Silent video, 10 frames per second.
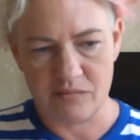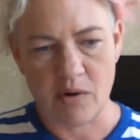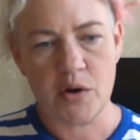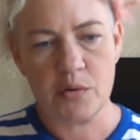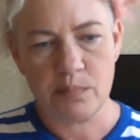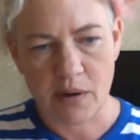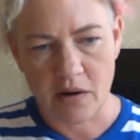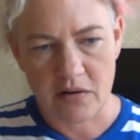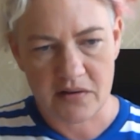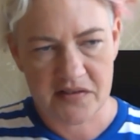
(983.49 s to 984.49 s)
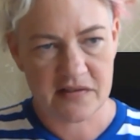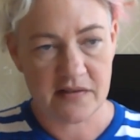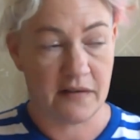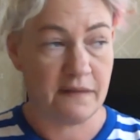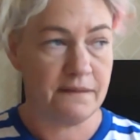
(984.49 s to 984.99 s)
roadblocks
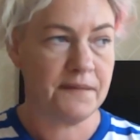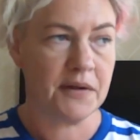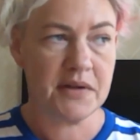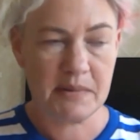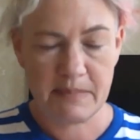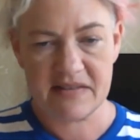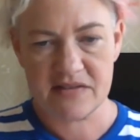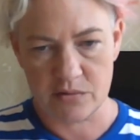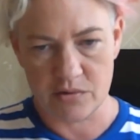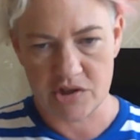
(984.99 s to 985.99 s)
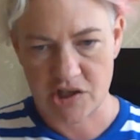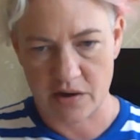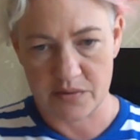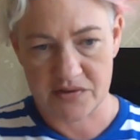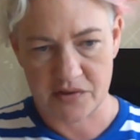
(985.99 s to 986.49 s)
and fundamental
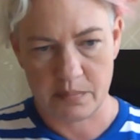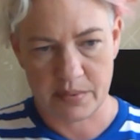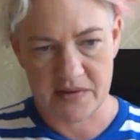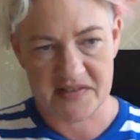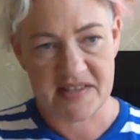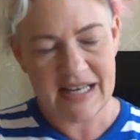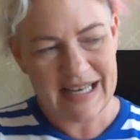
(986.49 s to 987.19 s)
showstoppers